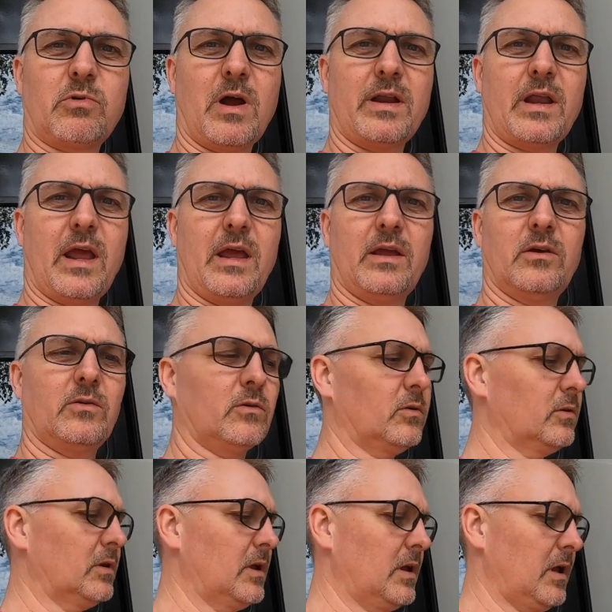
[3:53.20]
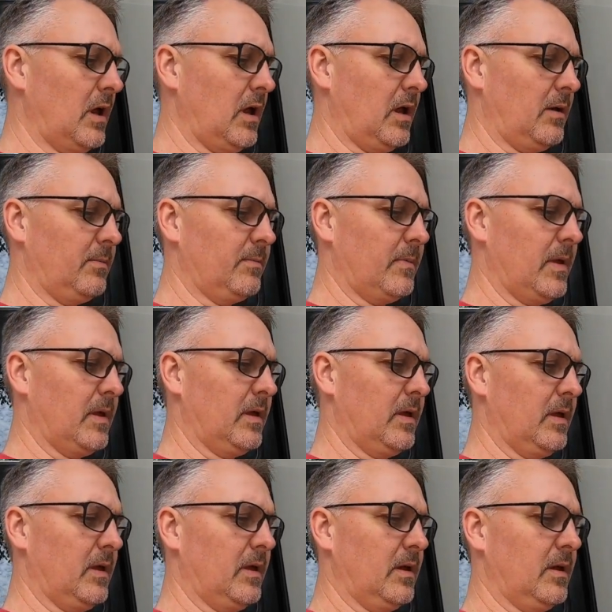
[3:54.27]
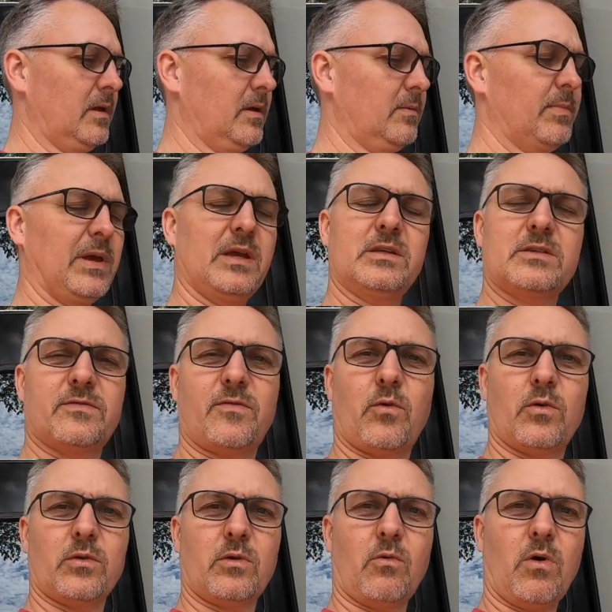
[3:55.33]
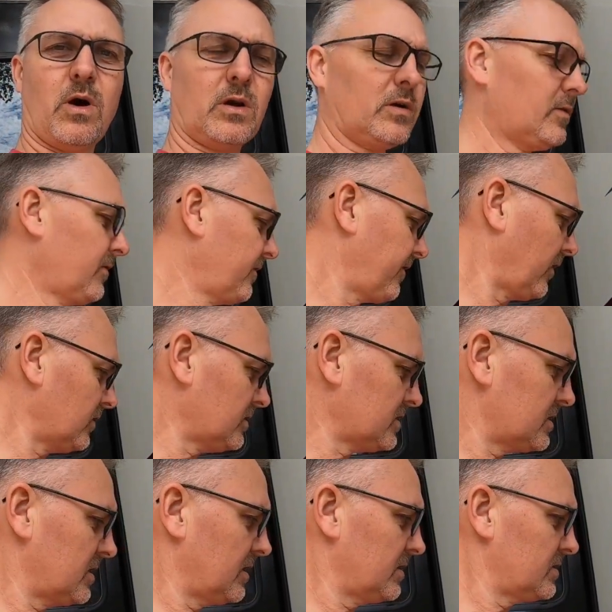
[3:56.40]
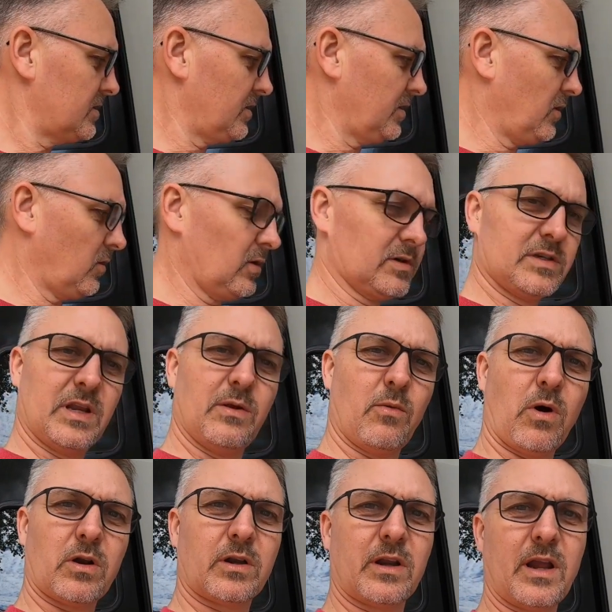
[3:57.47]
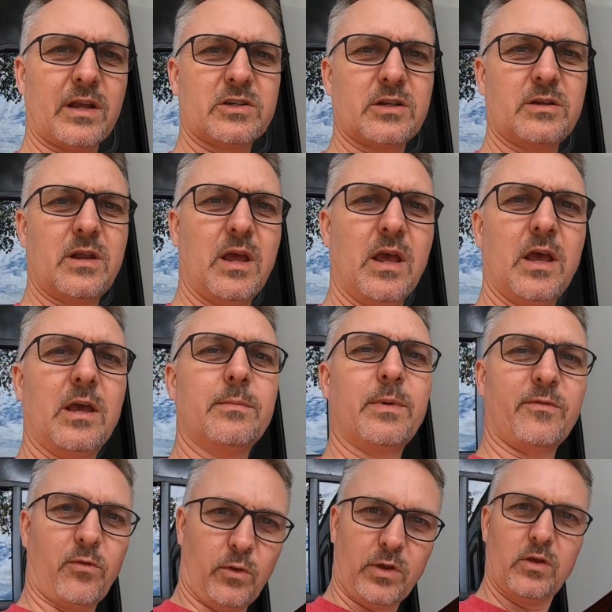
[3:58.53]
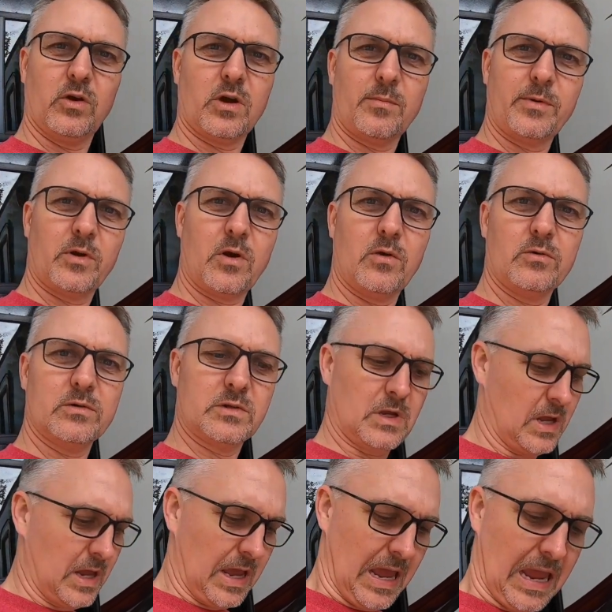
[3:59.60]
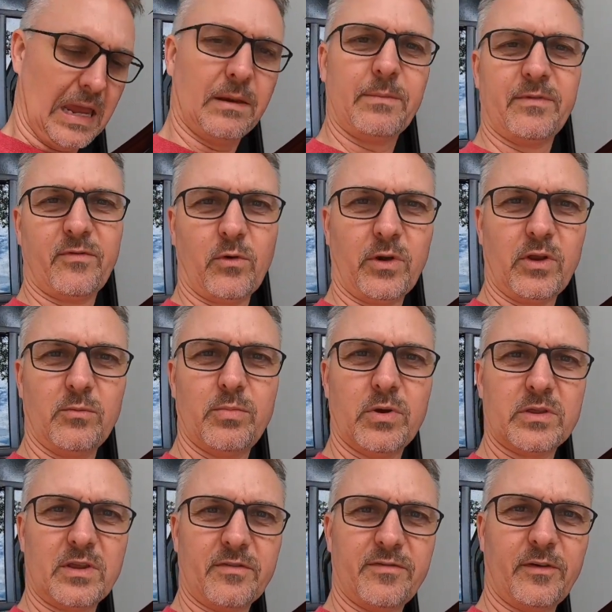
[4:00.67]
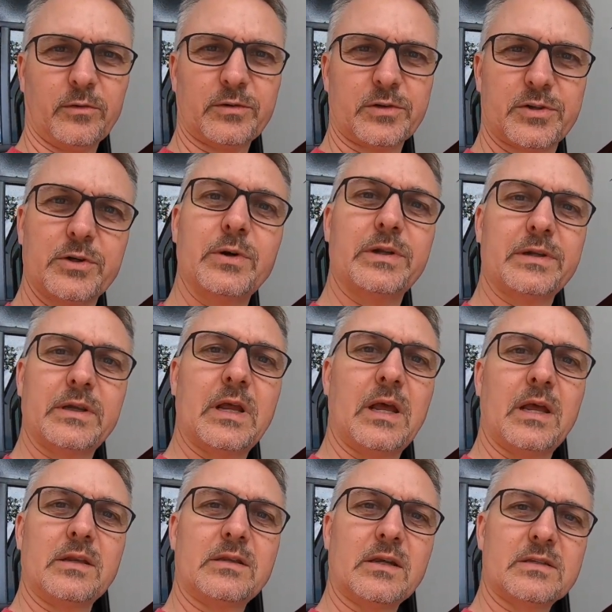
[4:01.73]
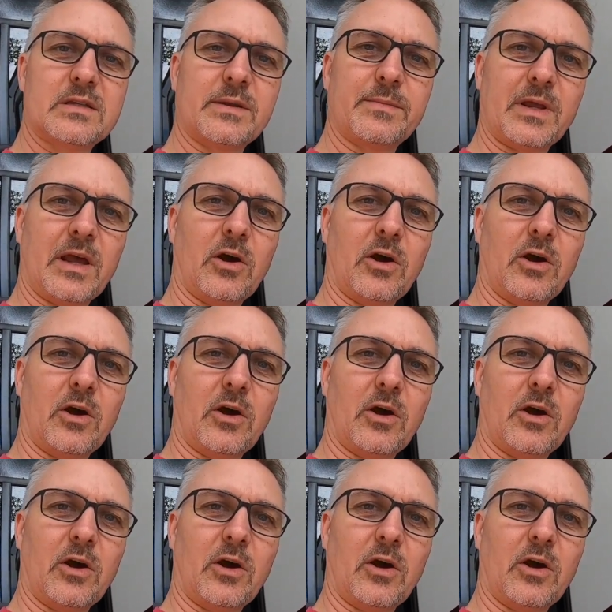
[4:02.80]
right angle piece for the water first to your city water connection before you hook up your hose and before you put the filter to it does seem to